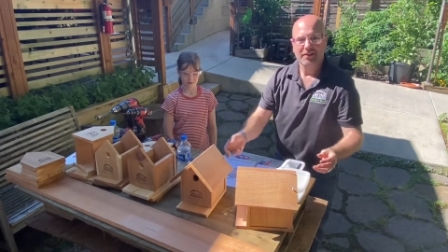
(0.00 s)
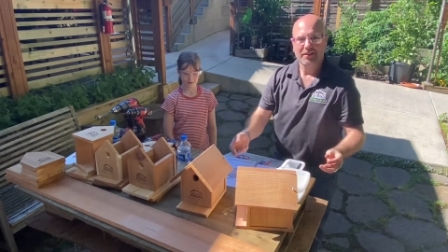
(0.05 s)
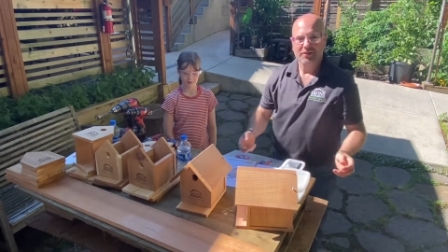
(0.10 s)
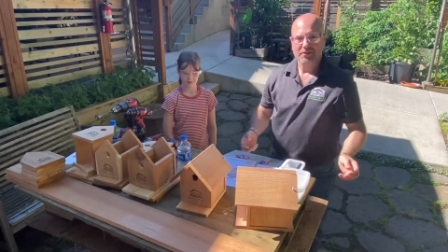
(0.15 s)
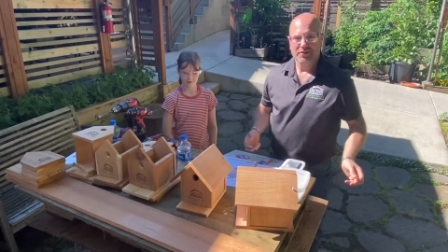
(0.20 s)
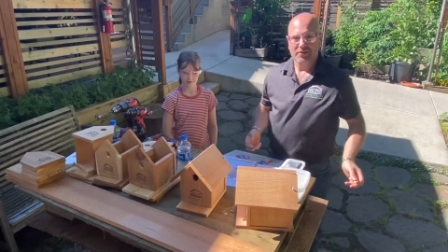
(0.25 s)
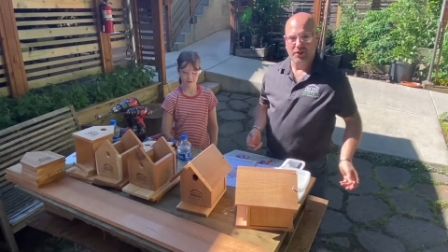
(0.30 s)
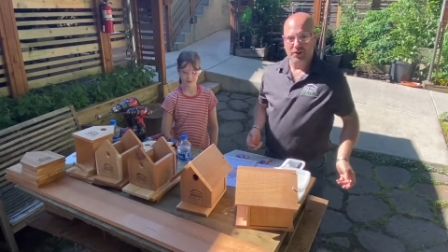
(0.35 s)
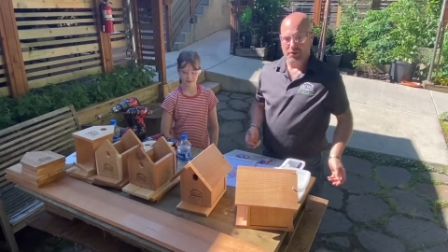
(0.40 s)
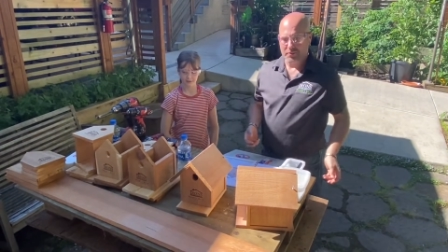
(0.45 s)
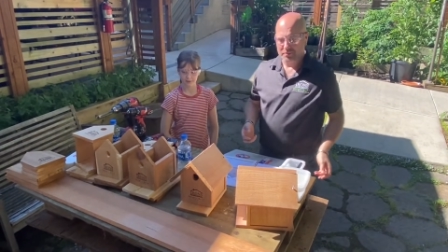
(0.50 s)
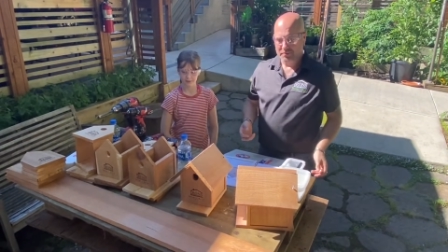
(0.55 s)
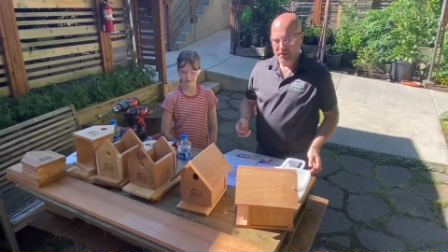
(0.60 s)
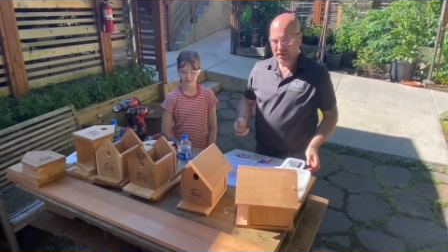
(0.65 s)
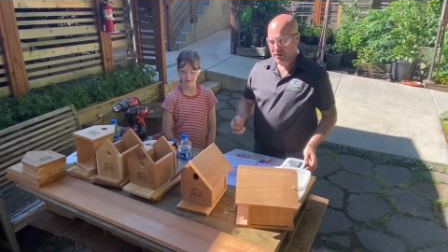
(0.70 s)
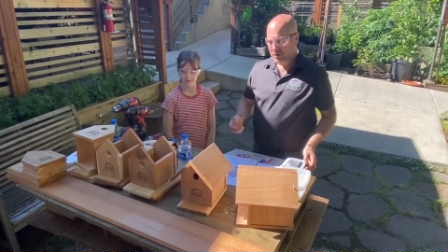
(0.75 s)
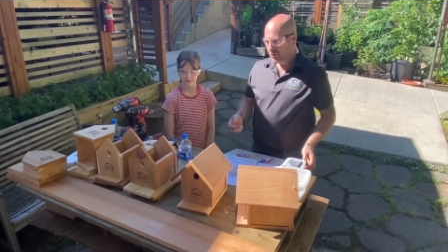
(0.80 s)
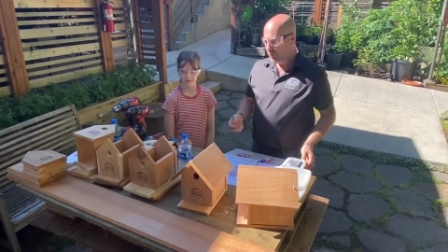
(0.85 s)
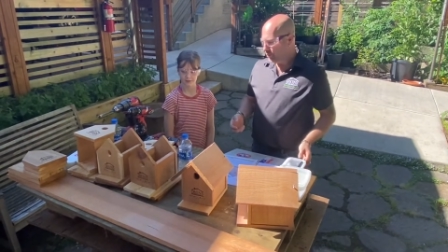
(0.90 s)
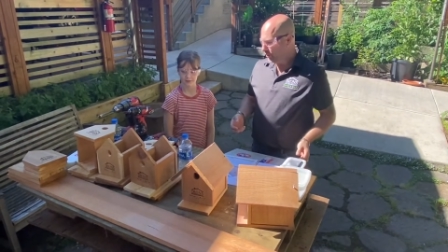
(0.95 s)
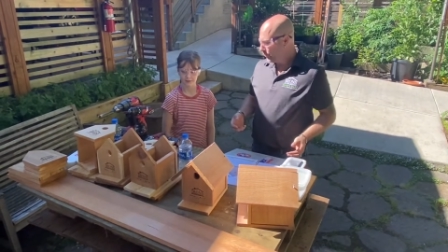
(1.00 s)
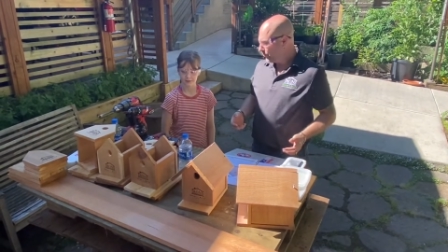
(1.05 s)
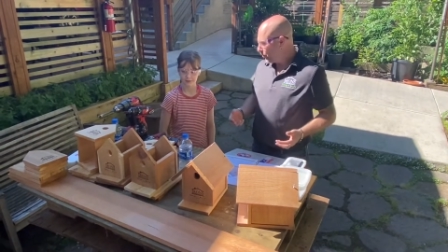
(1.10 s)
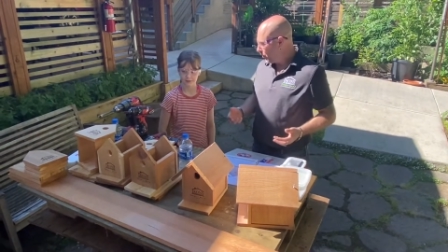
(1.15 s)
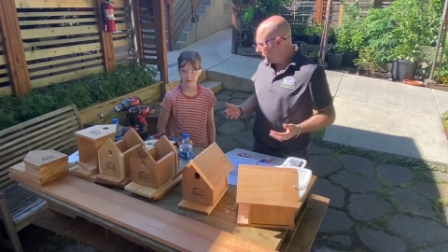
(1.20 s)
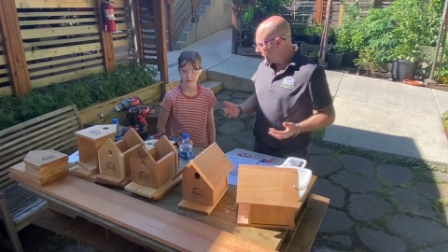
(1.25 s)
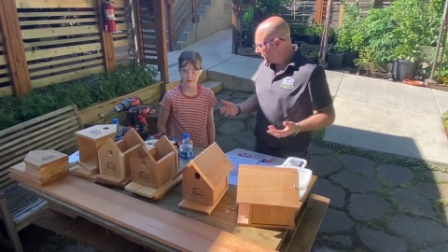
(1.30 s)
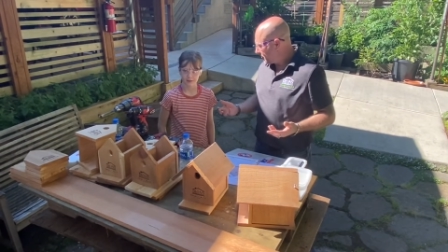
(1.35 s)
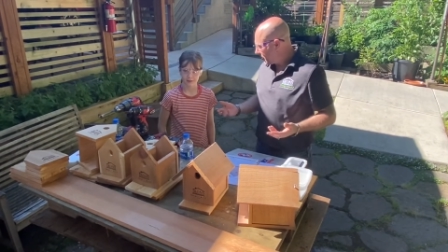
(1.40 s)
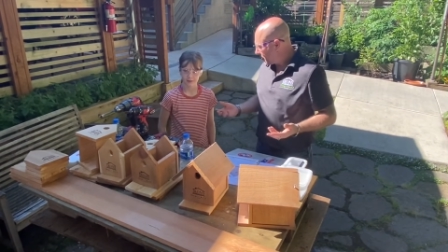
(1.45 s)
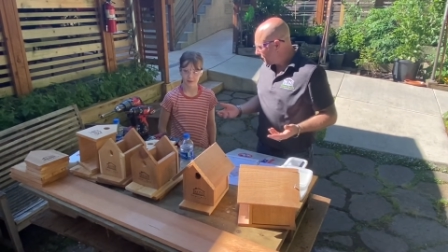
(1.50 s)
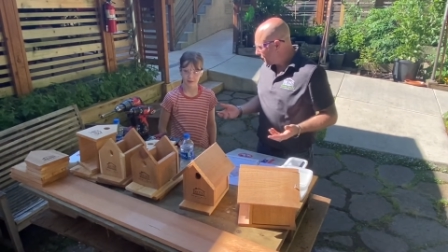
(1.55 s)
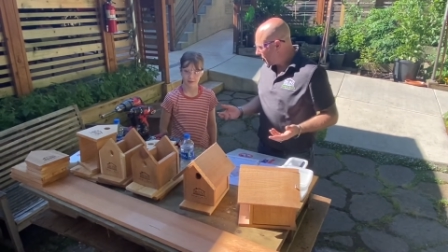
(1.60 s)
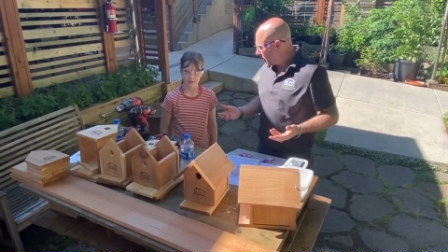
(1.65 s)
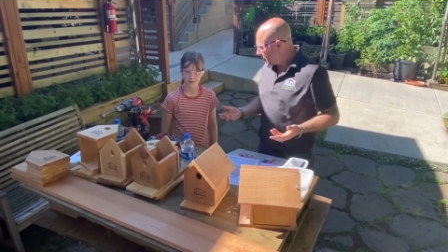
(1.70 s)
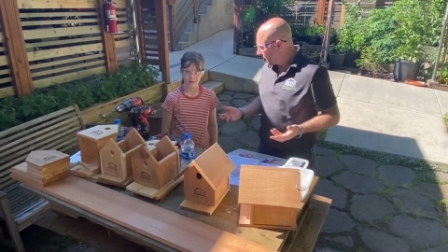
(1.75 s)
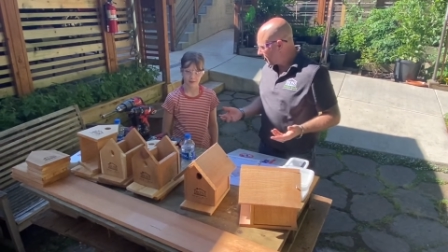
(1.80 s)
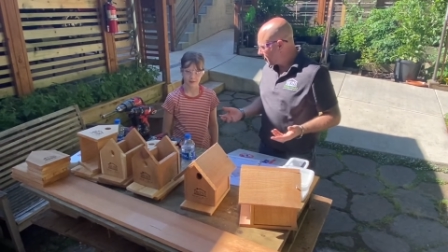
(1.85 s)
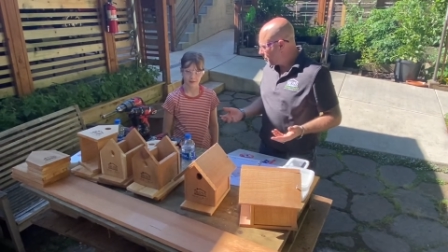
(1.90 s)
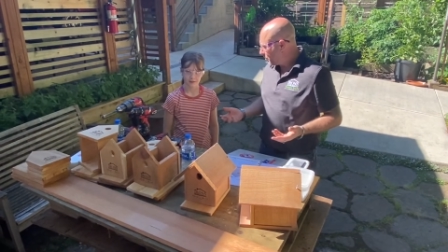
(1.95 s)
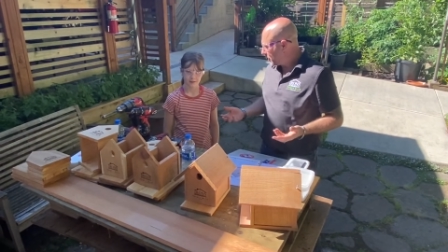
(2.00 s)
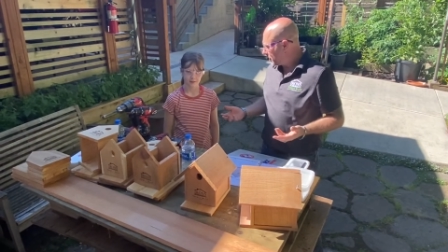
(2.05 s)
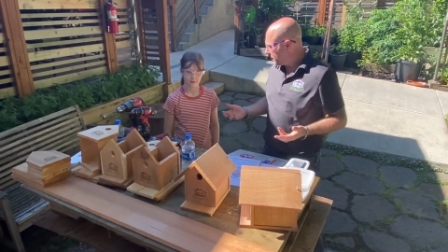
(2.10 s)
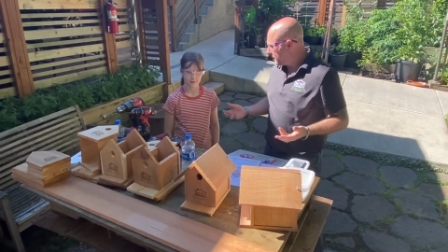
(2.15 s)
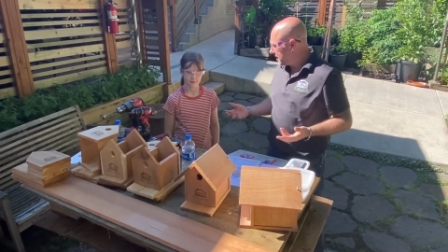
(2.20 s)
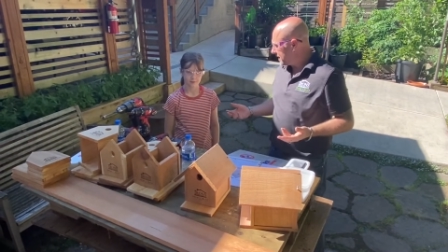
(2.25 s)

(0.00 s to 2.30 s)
So, before we start a project, what do we